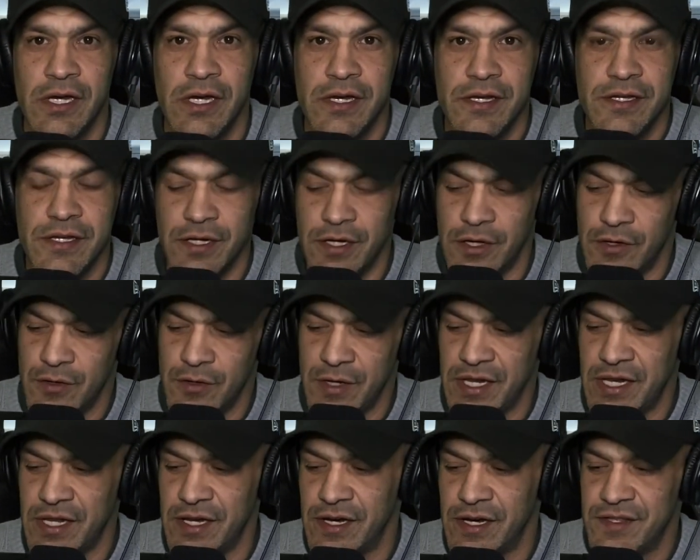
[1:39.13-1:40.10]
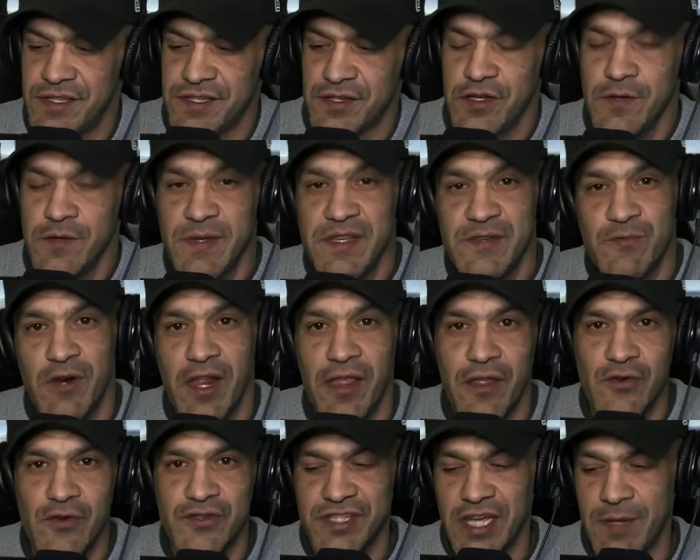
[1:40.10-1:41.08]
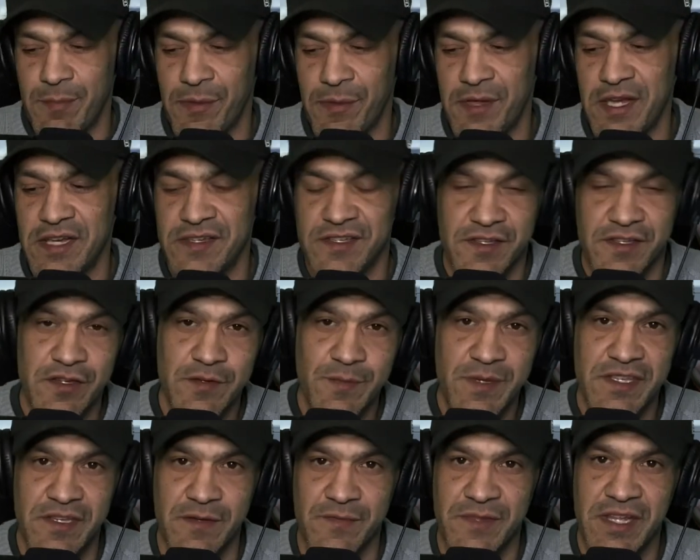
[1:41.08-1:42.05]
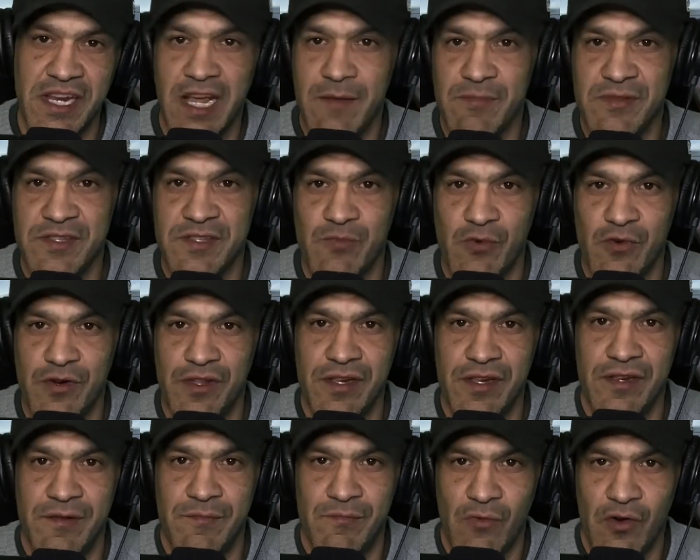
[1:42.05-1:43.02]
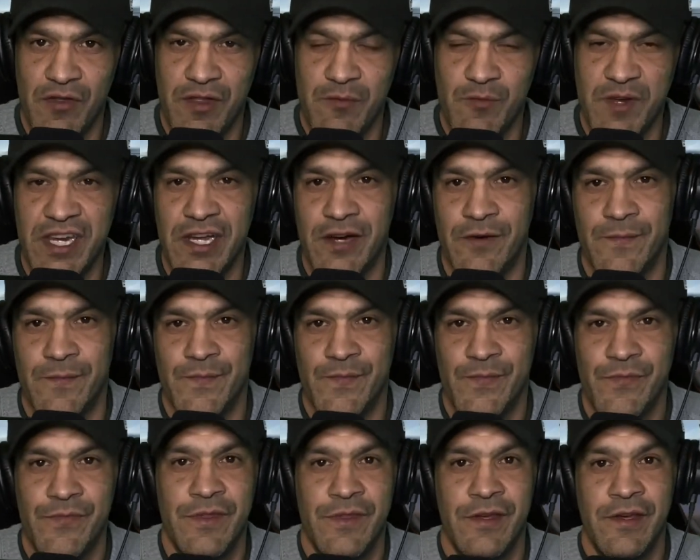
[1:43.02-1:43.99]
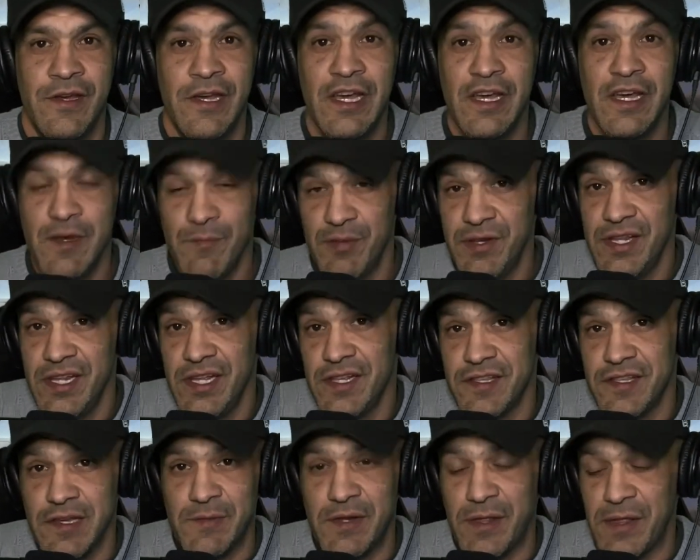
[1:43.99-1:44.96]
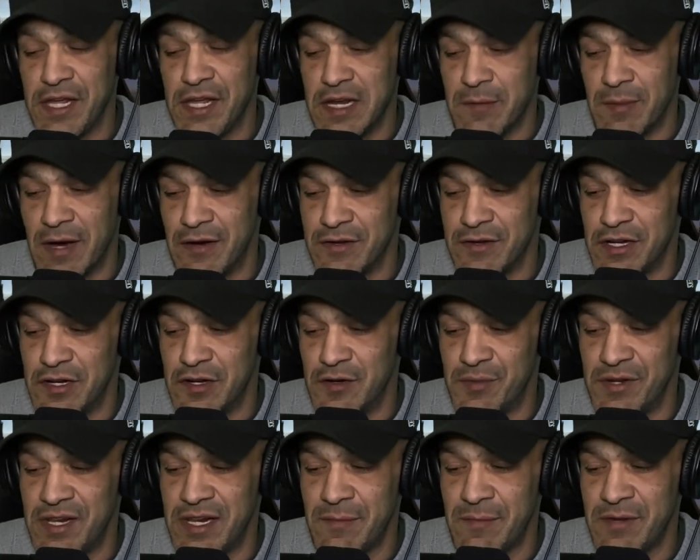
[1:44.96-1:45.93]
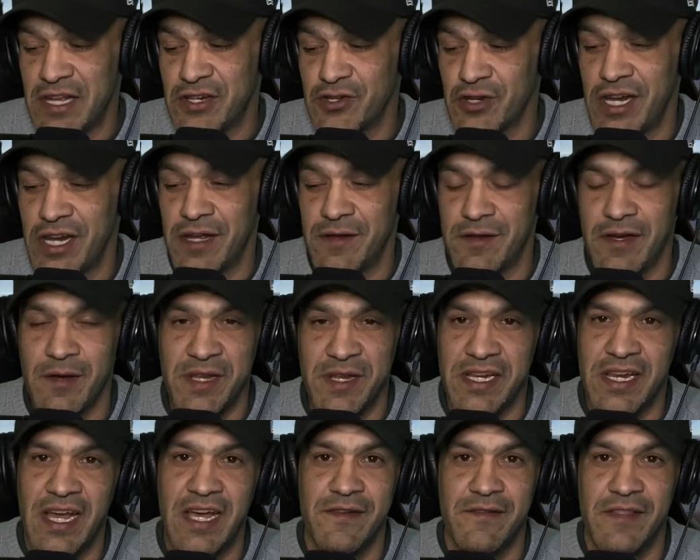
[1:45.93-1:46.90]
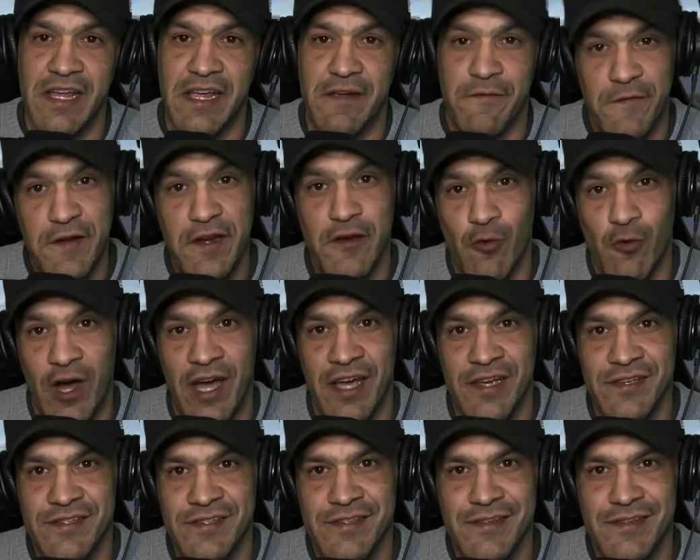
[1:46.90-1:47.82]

you know. And uh, this could be one of those type of things. This could be something that happens more than more than we know but it is something to think about, you know. But I'm not trying to, I mean, not like fear wise,